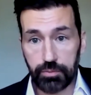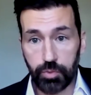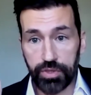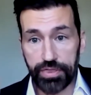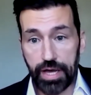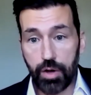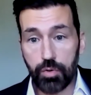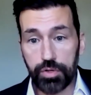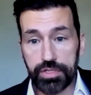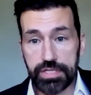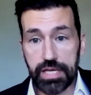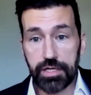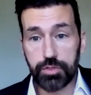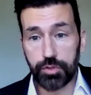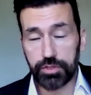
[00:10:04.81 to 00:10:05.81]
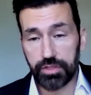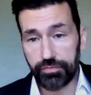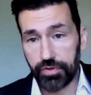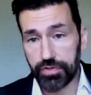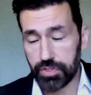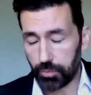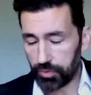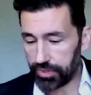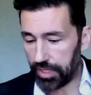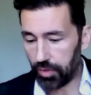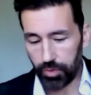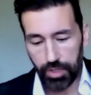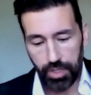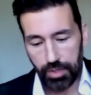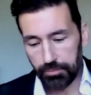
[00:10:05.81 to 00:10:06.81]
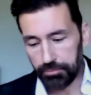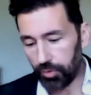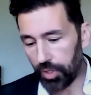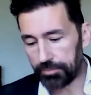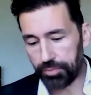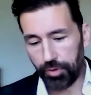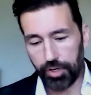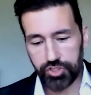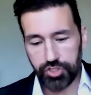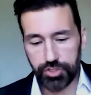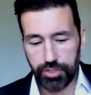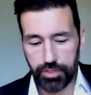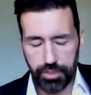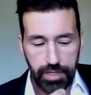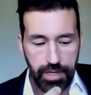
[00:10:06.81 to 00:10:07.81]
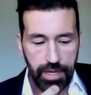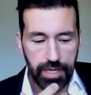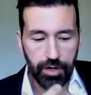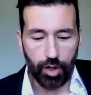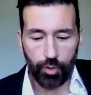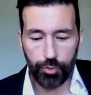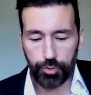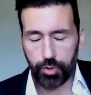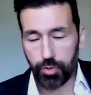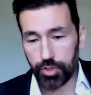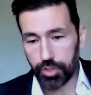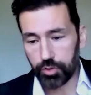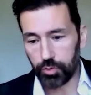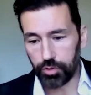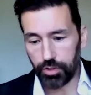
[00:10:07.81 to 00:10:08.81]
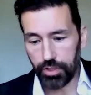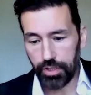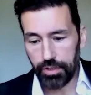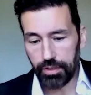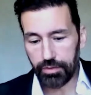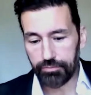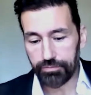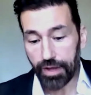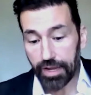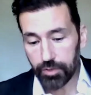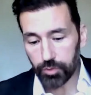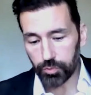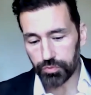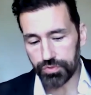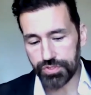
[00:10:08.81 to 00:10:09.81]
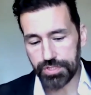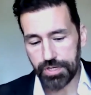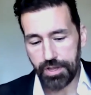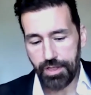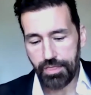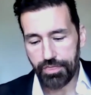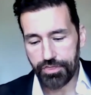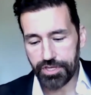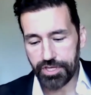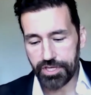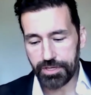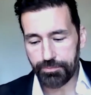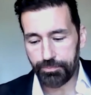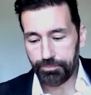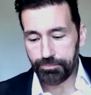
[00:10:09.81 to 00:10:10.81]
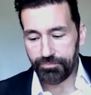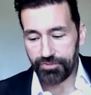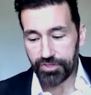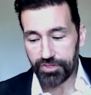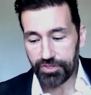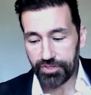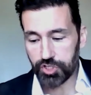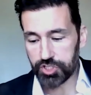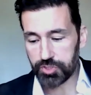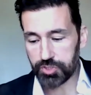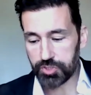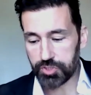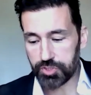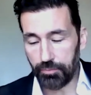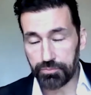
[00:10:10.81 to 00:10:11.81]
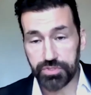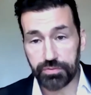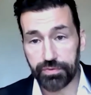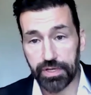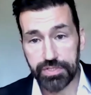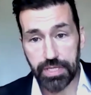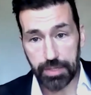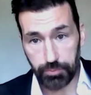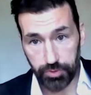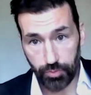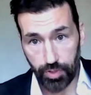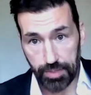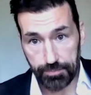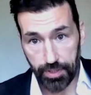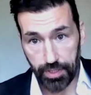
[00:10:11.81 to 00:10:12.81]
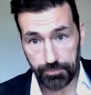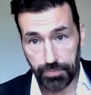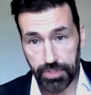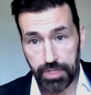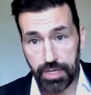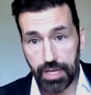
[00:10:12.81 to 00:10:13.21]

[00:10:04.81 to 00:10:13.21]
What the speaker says: And without data during the visit, without blood pressure and other critical vitals, the visit just becomes a FaceTime with grandma.